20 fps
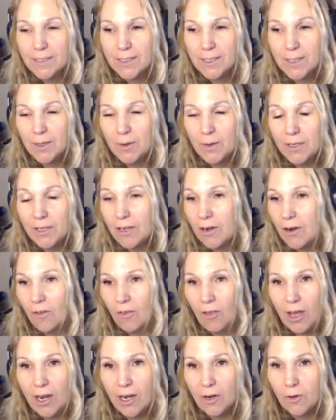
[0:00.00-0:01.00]
So, and there are
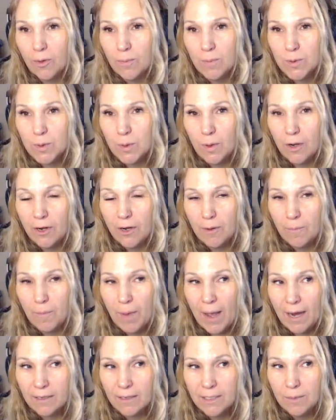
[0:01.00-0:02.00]
a lot of groups who are
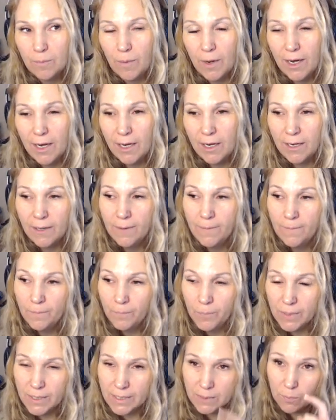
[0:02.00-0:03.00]
impacted by
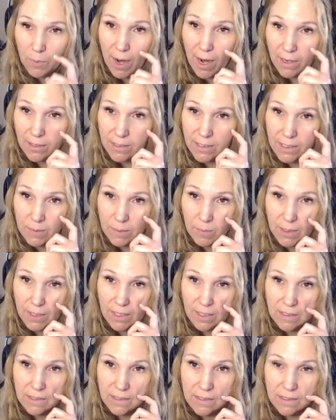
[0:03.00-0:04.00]
this practice
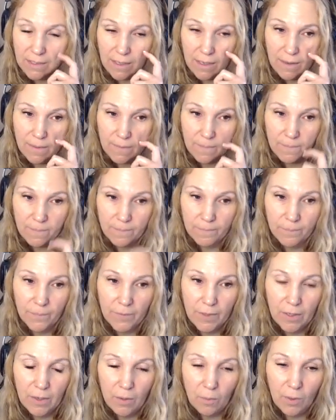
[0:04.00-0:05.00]
because,
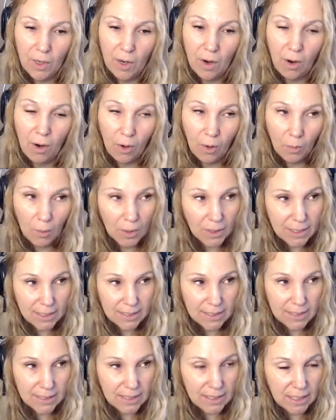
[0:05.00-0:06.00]
we all want
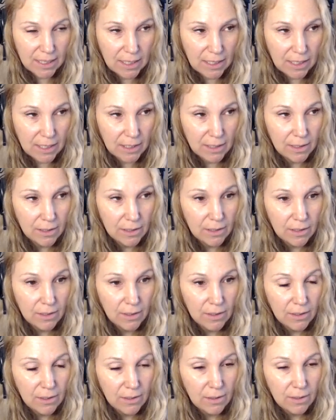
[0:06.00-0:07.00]
to see
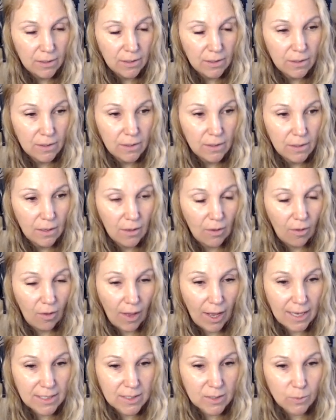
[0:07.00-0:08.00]

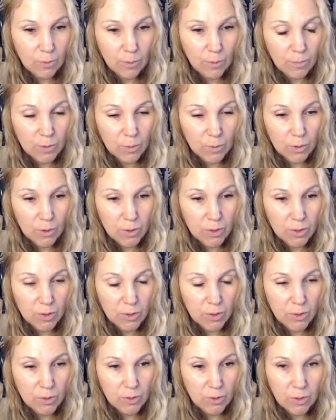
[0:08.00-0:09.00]
classrooms where
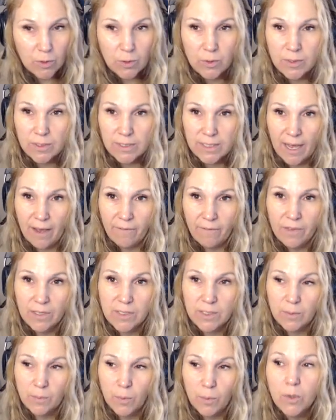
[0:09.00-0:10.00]
students have the
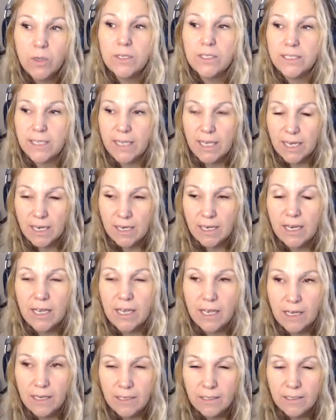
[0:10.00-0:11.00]
supports they
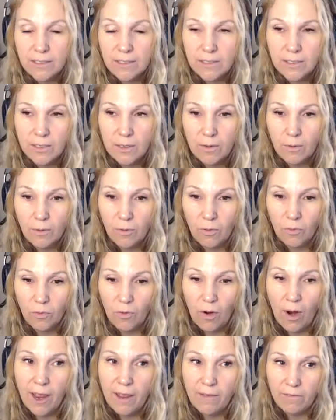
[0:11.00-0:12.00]
need to
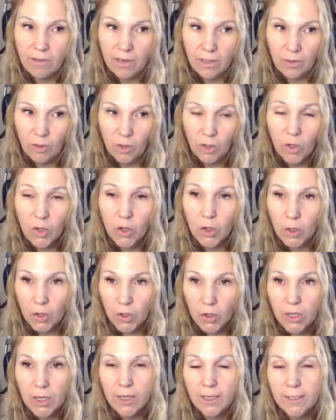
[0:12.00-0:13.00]
thrive and
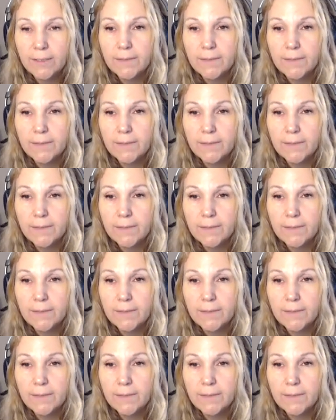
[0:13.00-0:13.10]
learn.